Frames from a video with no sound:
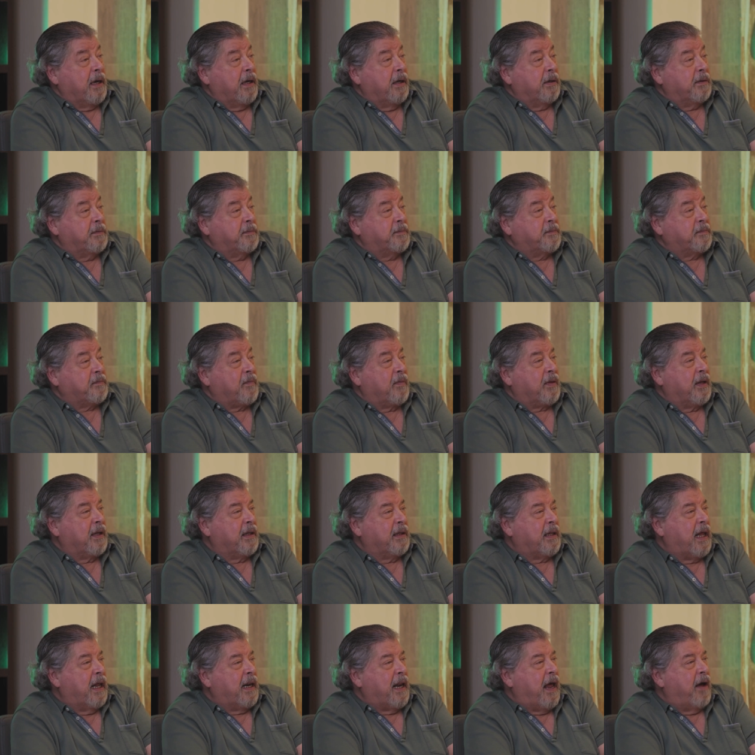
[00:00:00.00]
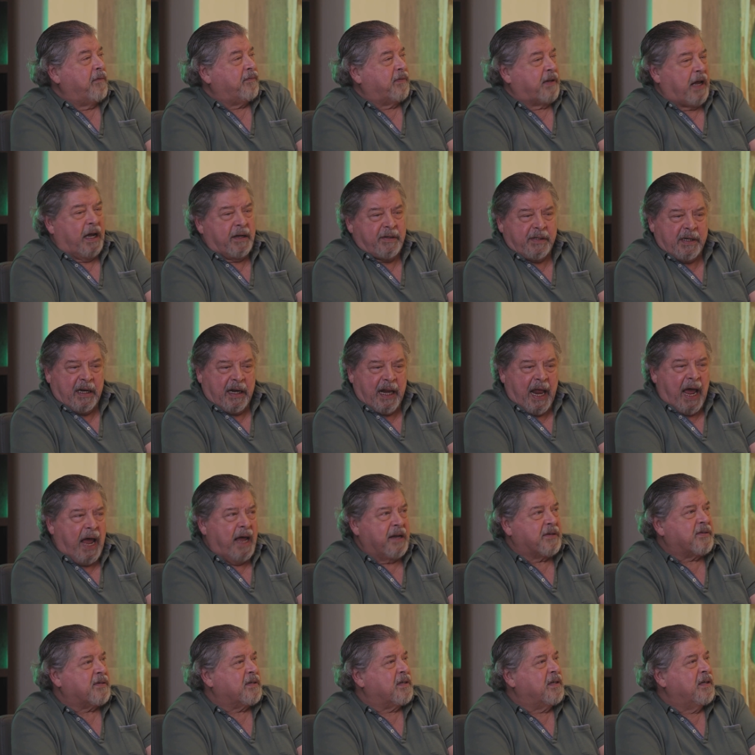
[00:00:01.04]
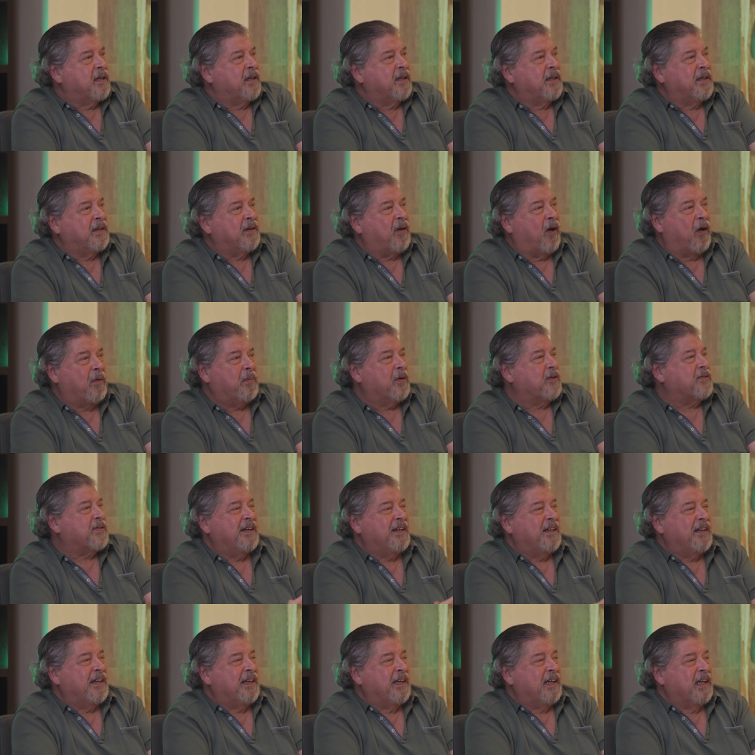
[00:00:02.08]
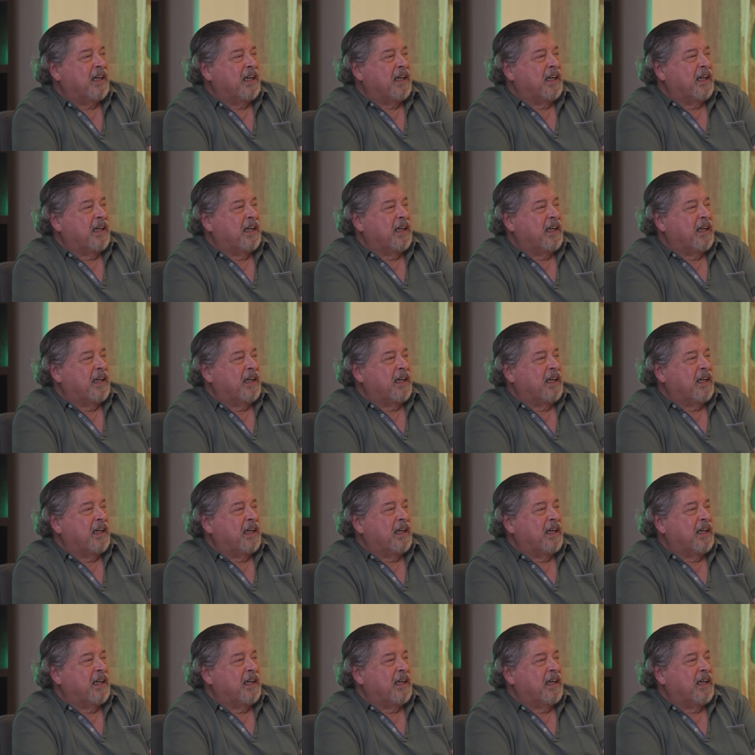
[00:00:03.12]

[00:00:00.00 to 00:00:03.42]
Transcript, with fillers: Okay. They left They left us last.